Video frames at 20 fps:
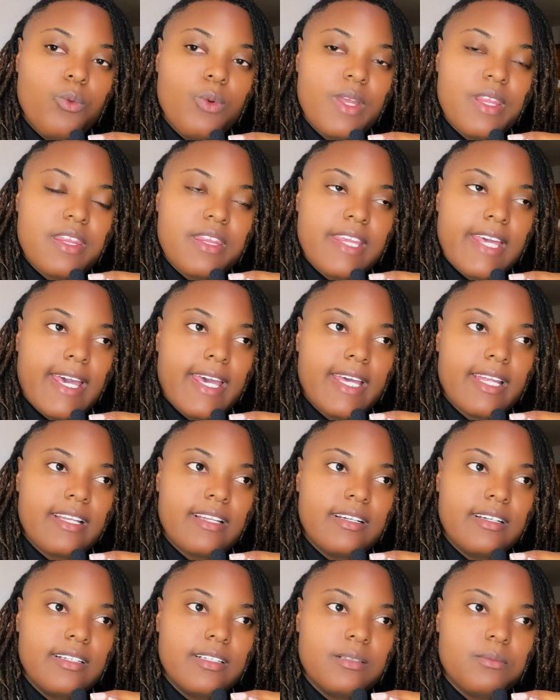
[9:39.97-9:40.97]
with
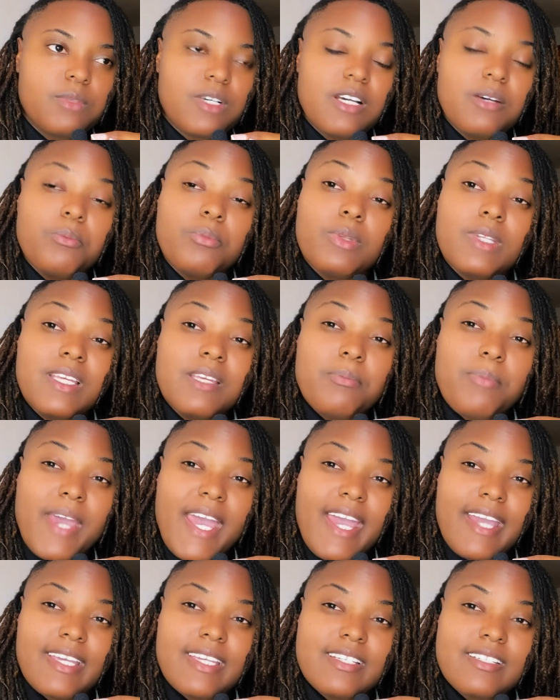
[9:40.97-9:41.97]
that complete
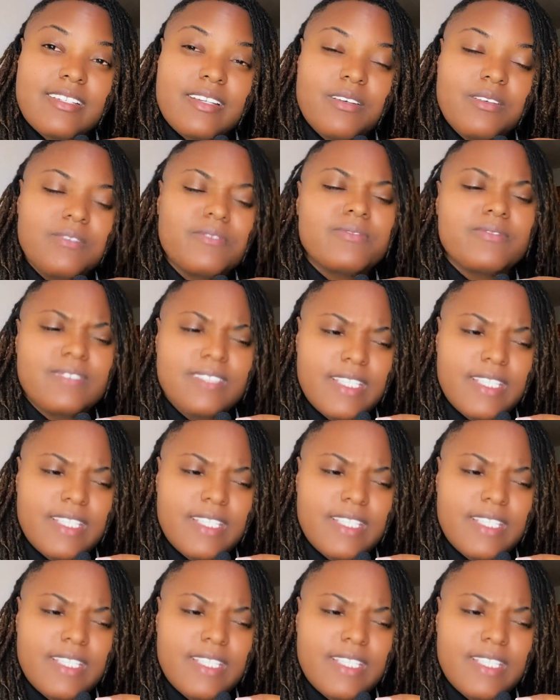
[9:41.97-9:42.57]
package of,